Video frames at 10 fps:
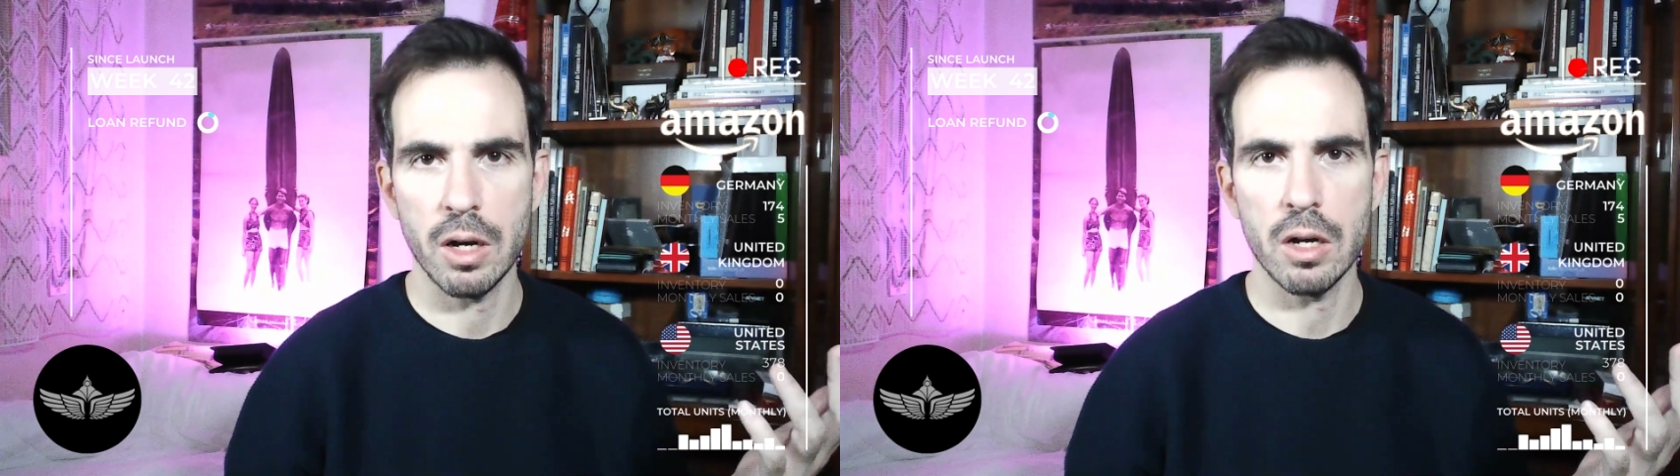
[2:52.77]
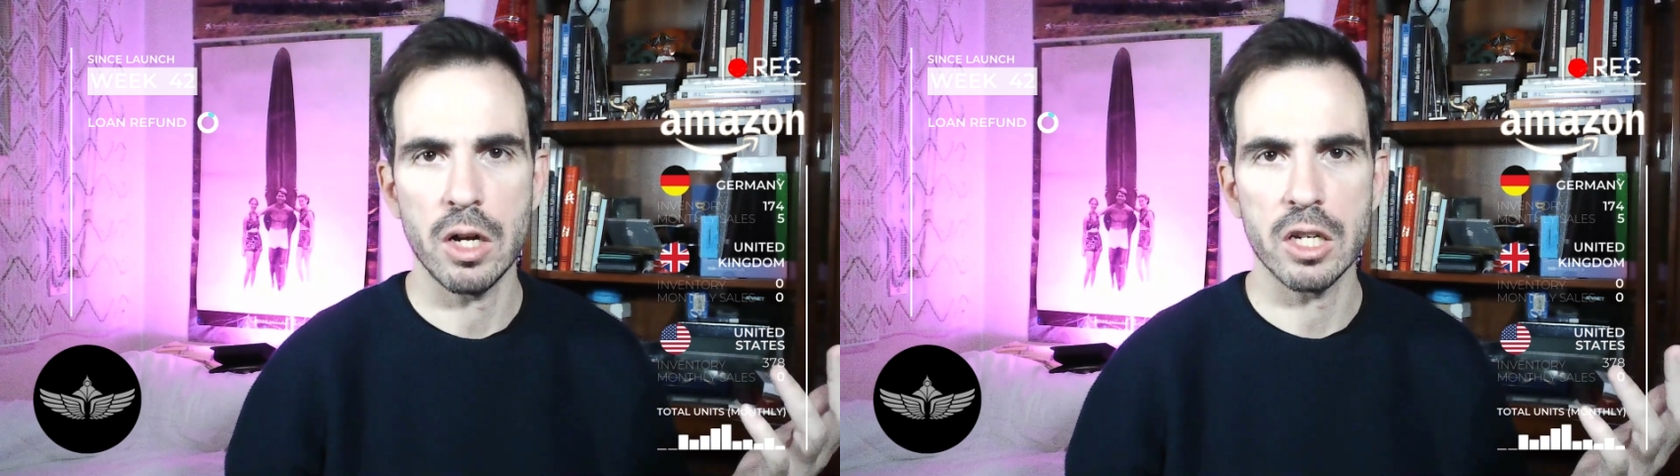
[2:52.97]

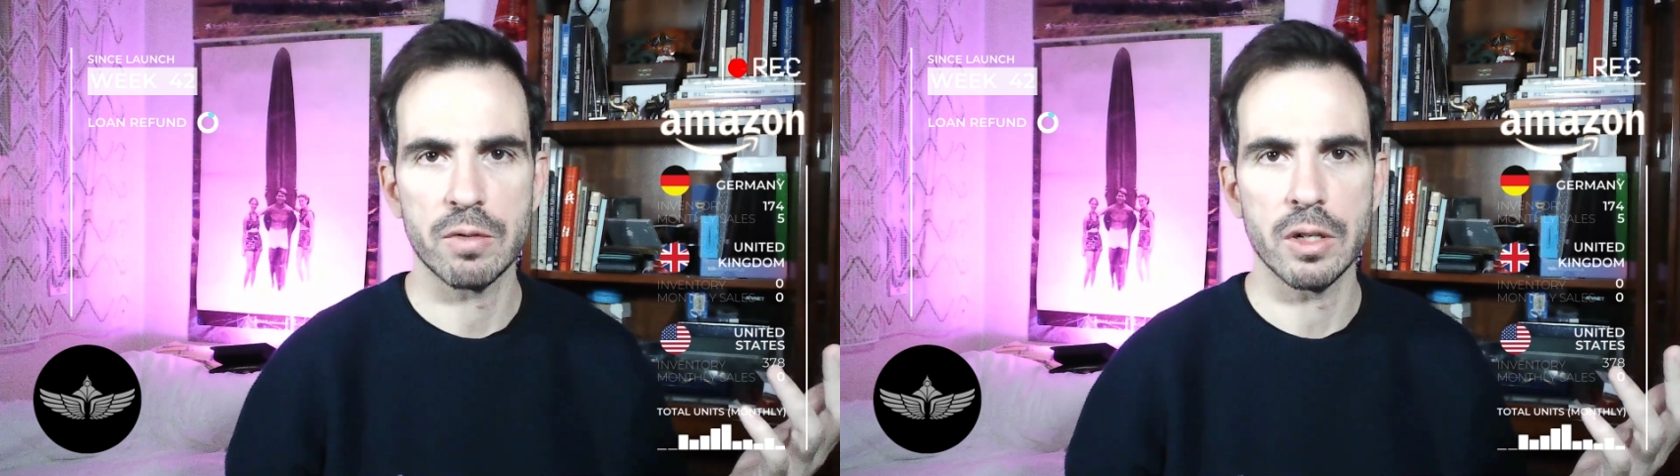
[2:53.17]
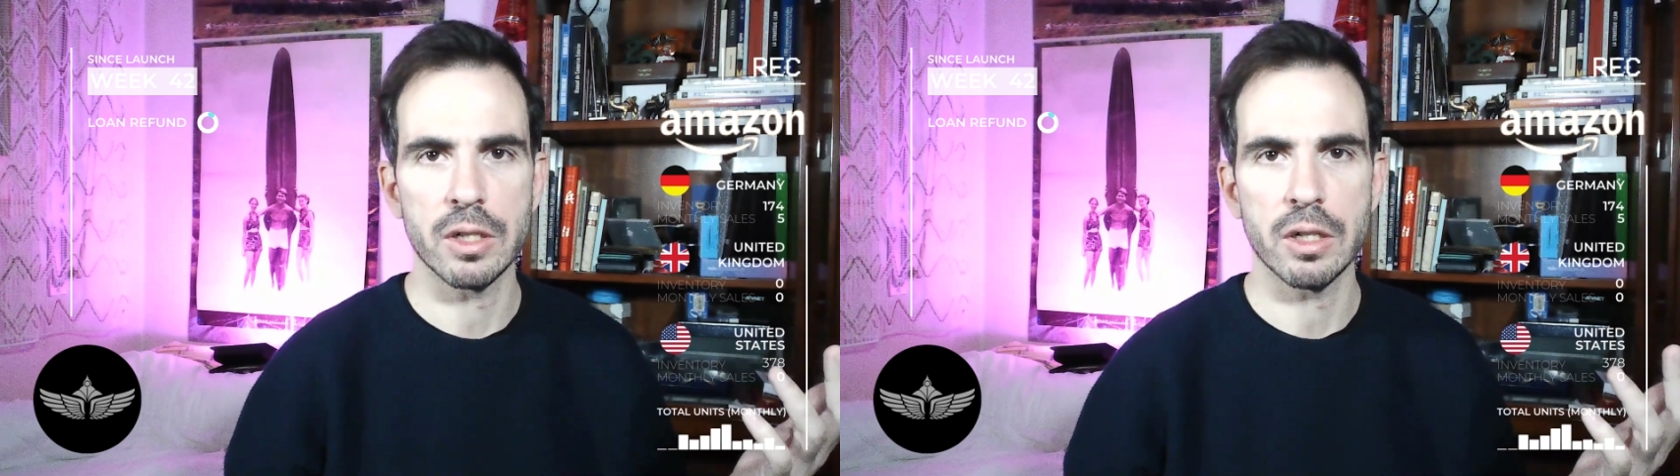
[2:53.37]
as
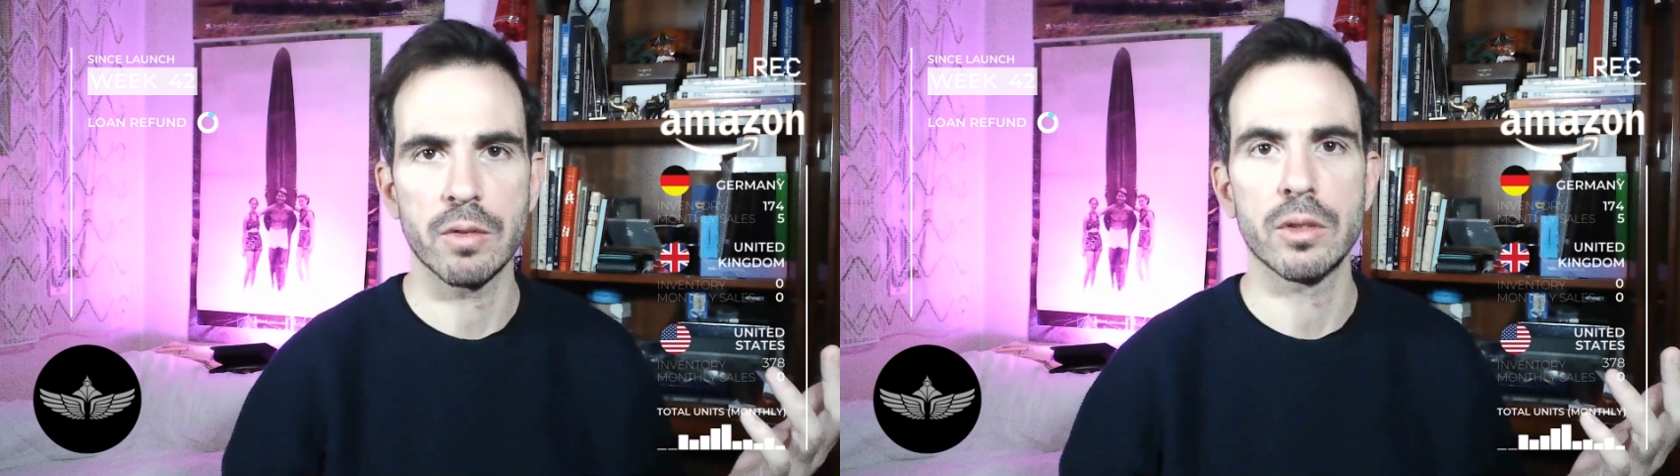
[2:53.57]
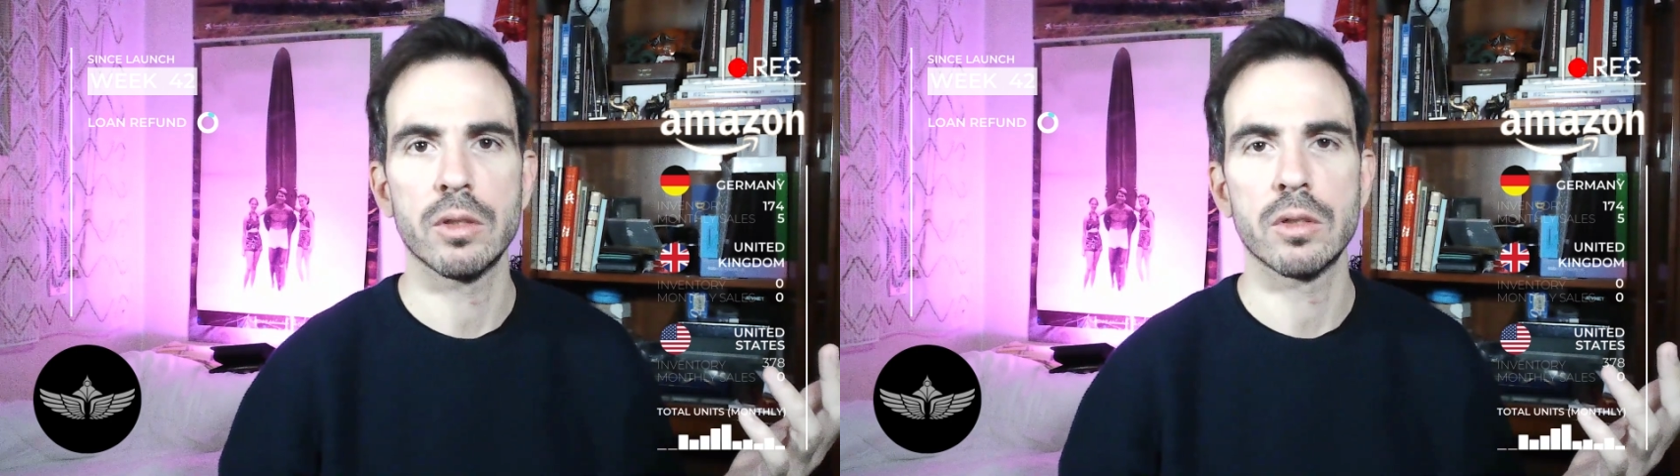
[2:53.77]
far as I've
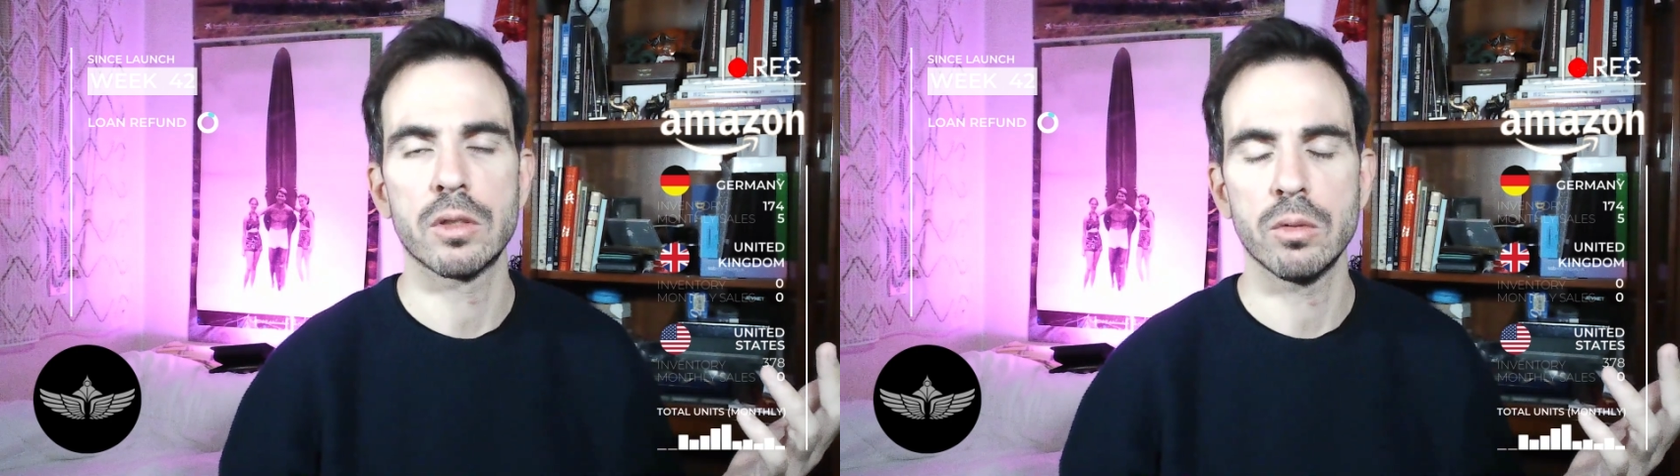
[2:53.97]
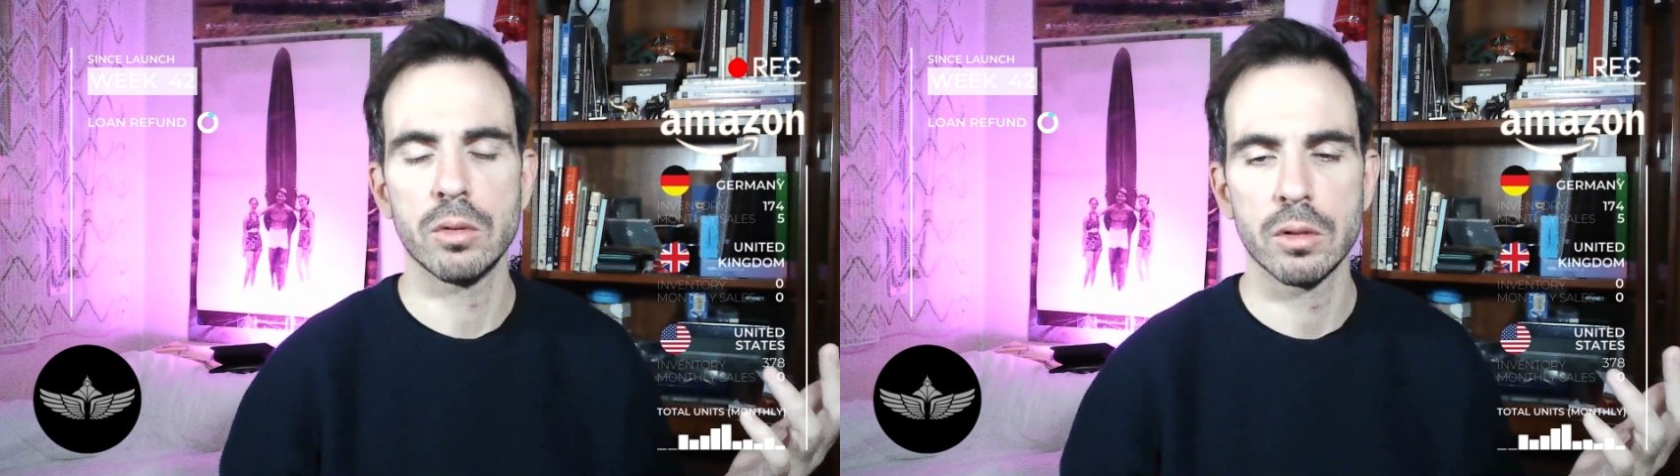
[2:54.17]

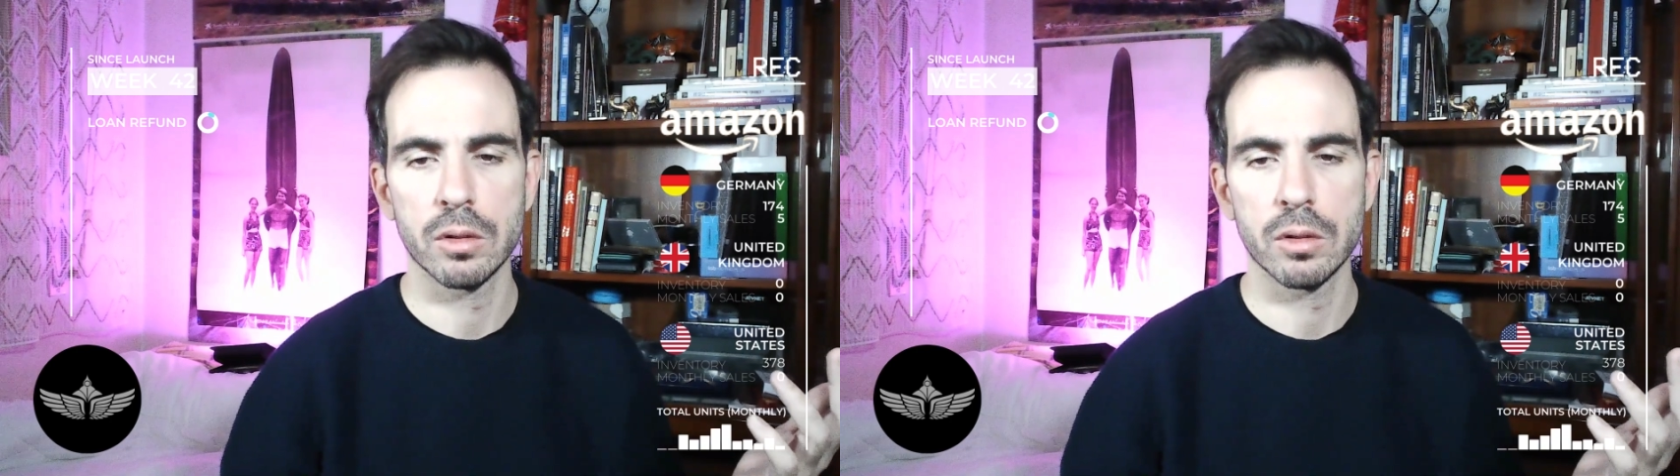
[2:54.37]
understood,